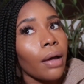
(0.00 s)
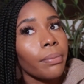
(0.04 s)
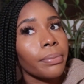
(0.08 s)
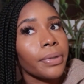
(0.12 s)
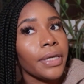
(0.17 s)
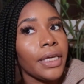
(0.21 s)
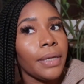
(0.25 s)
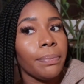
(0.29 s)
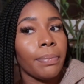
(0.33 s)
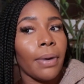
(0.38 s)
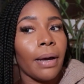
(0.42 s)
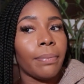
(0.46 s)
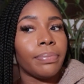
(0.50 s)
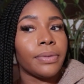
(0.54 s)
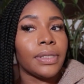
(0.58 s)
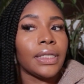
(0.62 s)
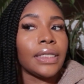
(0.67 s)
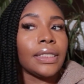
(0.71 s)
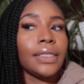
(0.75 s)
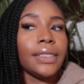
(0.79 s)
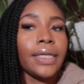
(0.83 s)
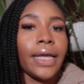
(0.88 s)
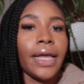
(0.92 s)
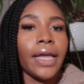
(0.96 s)
keep up
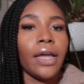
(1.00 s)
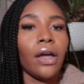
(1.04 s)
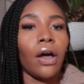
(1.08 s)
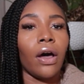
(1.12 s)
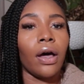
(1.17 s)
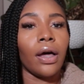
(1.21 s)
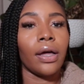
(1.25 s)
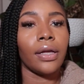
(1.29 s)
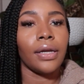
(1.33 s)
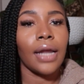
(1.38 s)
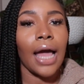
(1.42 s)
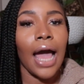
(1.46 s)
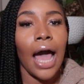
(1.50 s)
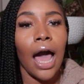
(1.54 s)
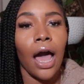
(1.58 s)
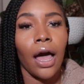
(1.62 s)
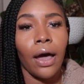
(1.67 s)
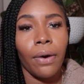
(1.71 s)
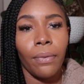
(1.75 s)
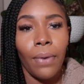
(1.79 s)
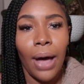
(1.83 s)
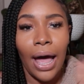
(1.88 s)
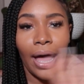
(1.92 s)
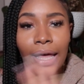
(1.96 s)
to date on
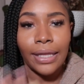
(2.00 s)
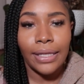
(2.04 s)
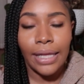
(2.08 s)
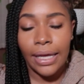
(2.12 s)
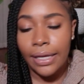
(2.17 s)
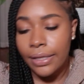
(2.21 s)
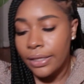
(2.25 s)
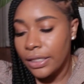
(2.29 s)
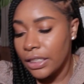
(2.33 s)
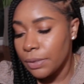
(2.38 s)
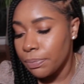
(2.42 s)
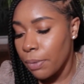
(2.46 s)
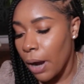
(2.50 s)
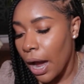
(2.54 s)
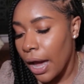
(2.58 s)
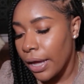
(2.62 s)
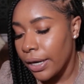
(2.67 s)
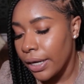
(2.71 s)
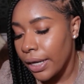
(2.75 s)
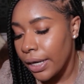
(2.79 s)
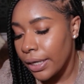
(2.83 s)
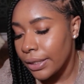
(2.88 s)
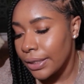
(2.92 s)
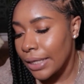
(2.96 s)
how I like these
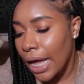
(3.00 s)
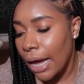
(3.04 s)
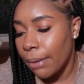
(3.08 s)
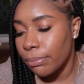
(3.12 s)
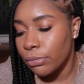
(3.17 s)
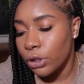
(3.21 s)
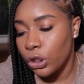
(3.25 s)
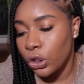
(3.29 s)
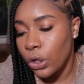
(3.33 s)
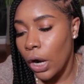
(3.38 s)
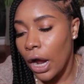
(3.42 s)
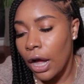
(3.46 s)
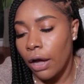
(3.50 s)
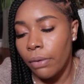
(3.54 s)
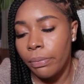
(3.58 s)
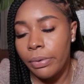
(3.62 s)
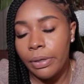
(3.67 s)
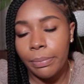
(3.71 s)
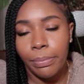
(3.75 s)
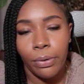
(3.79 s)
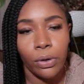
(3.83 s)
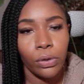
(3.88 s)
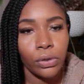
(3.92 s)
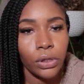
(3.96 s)
products, I'm sure I'll
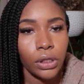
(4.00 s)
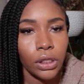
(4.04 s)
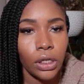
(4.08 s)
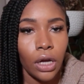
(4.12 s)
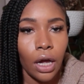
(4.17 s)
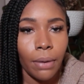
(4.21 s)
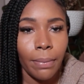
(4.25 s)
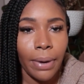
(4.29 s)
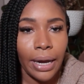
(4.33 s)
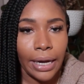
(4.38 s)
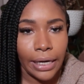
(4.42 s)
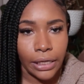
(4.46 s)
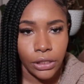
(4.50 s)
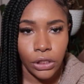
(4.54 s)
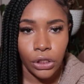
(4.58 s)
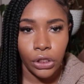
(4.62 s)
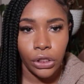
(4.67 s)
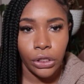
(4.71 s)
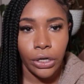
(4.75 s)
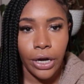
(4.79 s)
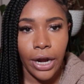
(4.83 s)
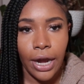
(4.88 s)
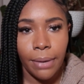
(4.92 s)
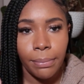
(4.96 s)
be posting on my
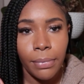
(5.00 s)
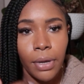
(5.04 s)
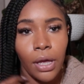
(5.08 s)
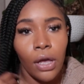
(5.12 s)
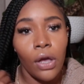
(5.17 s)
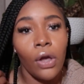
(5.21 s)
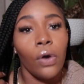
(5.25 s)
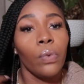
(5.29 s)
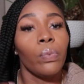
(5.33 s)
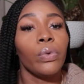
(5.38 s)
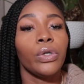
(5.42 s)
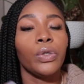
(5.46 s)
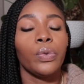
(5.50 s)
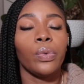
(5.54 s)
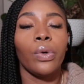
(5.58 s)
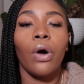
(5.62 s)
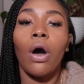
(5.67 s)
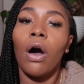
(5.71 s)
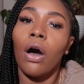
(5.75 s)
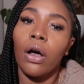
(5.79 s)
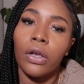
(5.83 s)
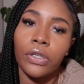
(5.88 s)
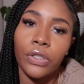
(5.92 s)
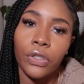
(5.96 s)
Instagram, which
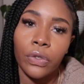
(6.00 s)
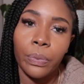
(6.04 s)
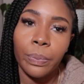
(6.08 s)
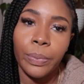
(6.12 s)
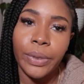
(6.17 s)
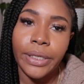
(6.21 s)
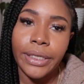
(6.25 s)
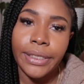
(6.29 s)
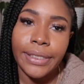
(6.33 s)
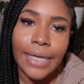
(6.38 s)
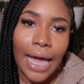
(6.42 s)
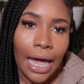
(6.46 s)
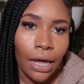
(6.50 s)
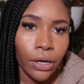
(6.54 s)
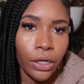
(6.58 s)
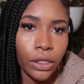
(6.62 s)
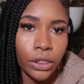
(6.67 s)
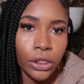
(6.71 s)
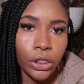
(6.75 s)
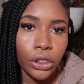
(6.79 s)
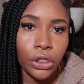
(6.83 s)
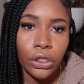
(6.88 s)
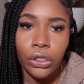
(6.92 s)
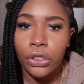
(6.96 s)
will also be down
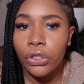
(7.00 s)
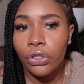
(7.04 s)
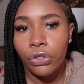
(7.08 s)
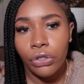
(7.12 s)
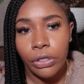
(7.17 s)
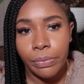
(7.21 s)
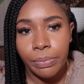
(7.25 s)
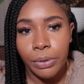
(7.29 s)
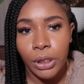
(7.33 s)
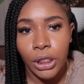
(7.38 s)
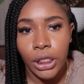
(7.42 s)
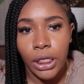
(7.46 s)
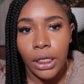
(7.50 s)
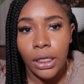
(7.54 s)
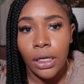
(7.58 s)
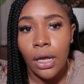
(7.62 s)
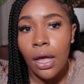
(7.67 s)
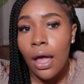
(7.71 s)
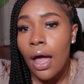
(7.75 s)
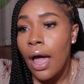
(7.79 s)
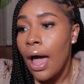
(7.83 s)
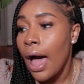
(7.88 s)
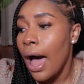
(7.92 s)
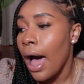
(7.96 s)
in the description.
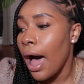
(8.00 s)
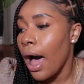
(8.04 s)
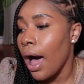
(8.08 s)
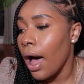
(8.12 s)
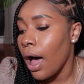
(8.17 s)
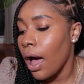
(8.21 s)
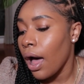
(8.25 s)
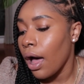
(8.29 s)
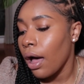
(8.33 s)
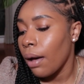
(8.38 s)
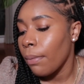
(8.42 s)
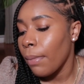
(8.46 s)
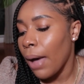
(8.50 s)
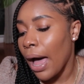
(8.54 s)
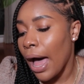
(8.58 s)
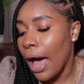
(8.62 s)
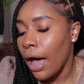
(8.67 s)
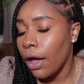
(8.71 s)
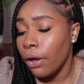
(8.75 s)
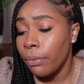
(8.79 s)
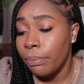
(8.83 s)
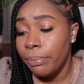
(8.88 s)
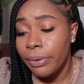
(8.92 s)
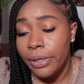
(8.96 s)

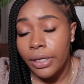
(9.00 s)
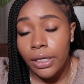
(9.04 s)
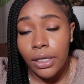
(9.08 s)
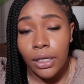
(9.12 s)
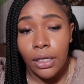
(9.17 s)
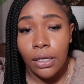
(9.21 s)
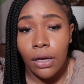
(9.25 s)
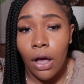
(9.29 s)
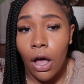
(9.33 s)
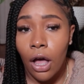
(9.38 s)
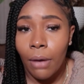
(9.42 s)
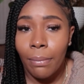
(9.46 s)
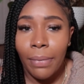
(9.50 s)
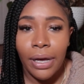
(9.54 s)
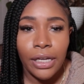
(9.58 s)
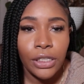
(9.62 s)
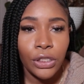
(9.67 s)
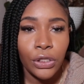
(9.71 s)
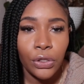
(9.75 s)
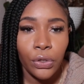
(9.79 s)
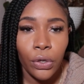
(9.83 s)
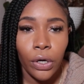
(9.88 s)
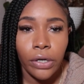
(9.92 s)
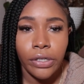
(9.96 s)
I'll be on my
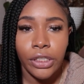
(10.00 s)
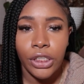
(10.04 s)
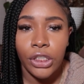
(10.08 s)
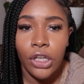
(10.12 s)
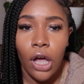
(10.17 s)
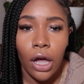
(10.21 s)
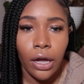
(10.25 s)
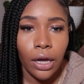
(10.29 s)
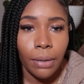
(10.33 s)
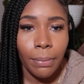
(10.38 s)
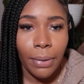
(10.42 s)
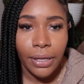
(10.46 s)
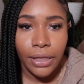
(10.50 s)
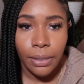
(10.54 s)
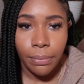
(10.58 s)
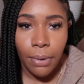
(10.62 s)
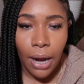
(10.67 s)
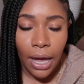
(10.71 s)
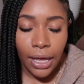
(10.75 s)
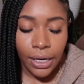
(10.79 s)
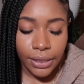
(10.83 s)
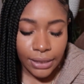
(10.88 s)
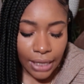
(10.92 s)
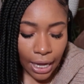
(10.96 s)
story talking about the
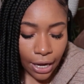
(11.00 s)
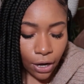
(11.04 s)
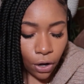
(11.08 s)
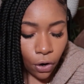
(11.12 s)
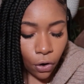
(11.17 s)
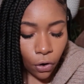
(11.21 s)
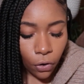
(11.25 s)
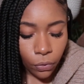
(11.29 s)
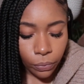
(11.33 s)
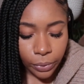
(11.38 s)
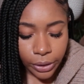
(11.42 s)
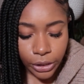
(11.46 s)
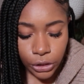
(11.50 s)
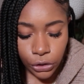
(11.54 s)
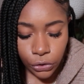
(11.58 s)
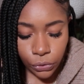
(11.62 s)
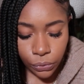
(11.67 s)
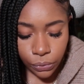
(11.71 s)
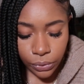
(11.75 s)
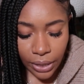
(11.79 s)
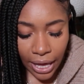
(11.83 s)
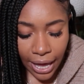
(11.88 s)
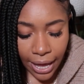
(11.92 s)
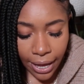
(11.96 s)
products. I always
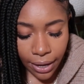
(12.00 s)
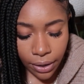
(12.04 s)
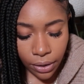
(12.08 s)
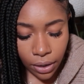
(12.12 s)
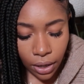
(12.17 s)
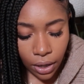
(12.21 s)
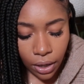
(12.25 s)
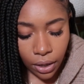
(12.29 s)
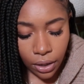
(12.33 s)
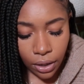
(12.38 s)
do that,